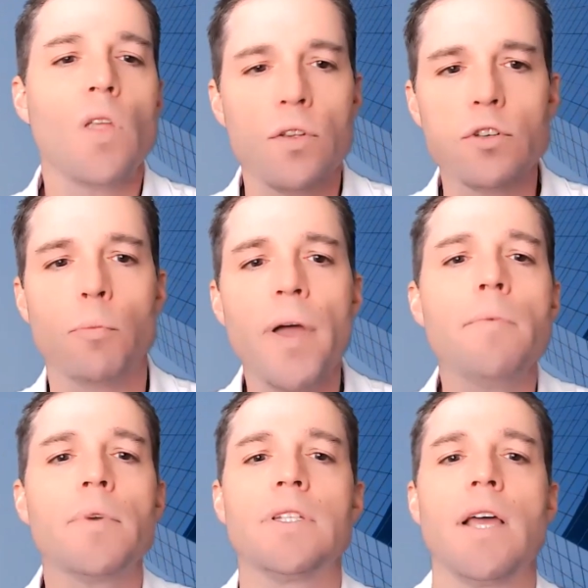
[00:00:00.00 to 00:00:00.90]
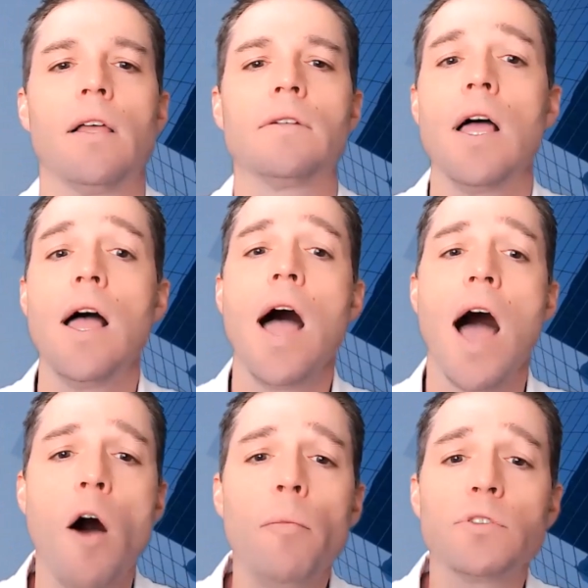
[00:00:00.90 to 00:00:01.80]
So Pam could tell us
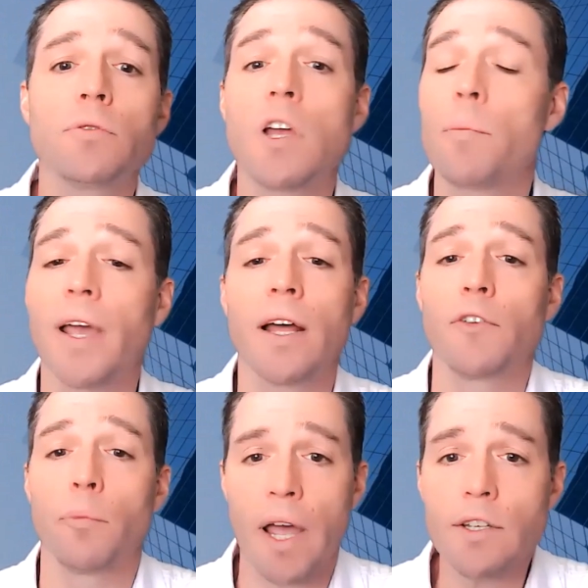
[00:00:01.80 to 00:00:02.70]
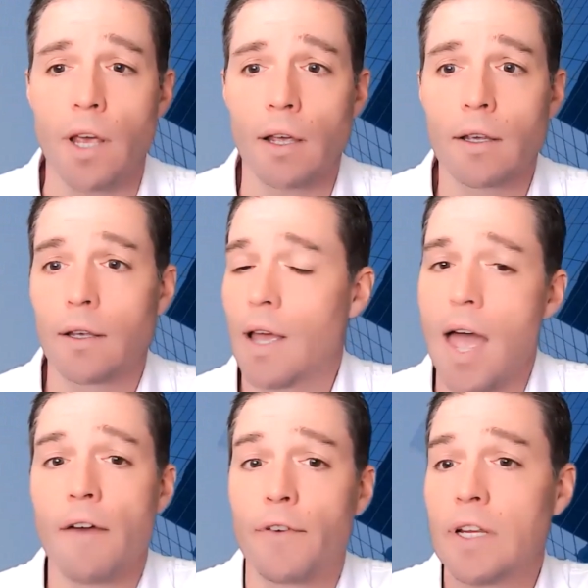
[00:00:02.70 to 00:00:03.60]
how much was coming out of her paycheck
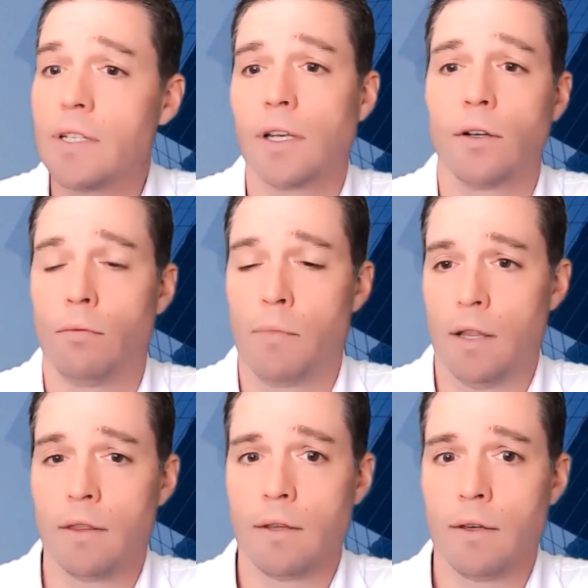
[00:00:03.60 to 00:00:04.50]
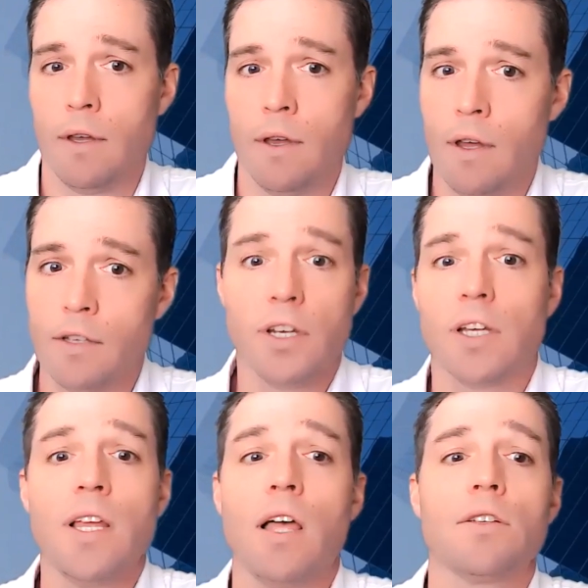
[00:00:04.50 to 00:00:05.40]
every single month. She
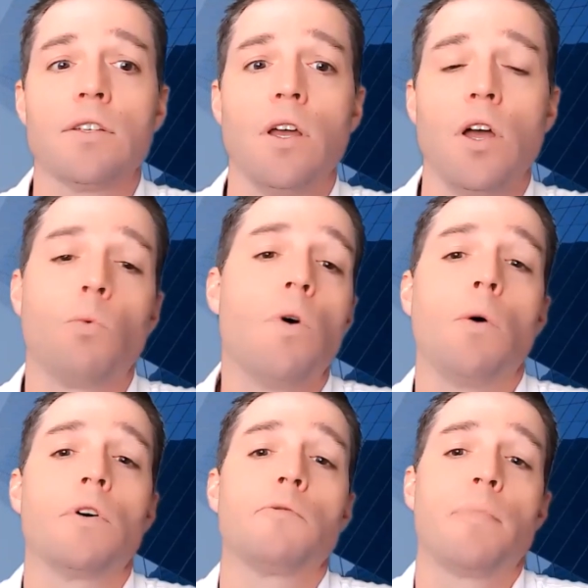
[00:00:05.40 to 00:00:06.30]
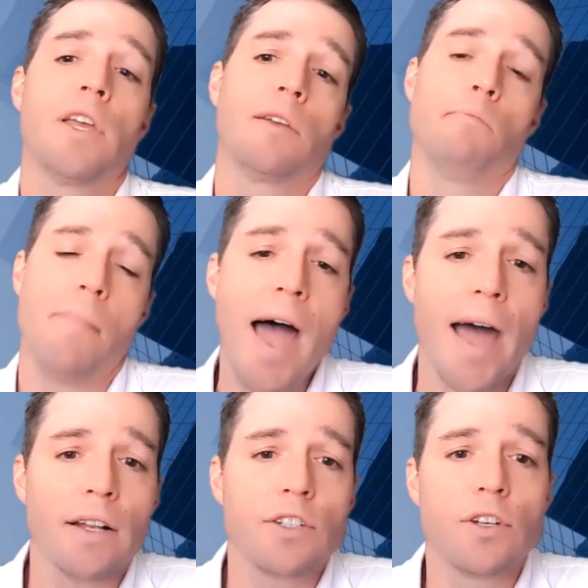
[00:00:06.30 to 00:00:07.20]
could tell us what was being
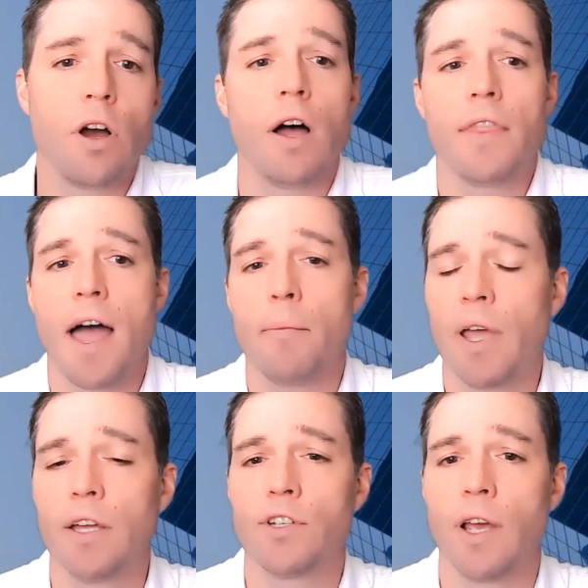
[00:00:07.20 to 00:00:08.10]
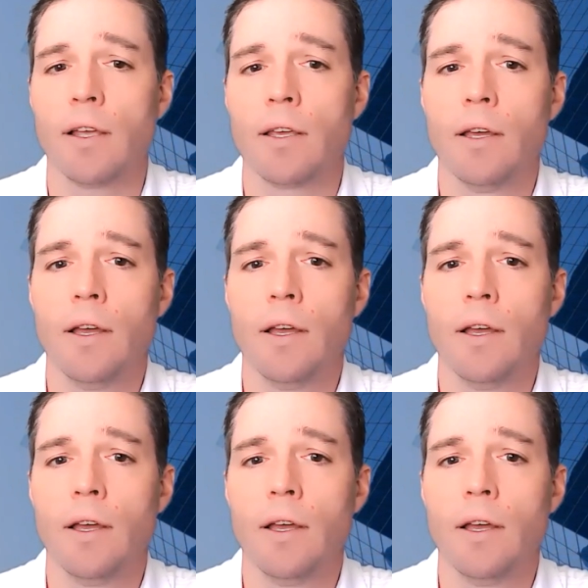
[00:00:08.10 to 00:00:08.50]
matched on that paycheck.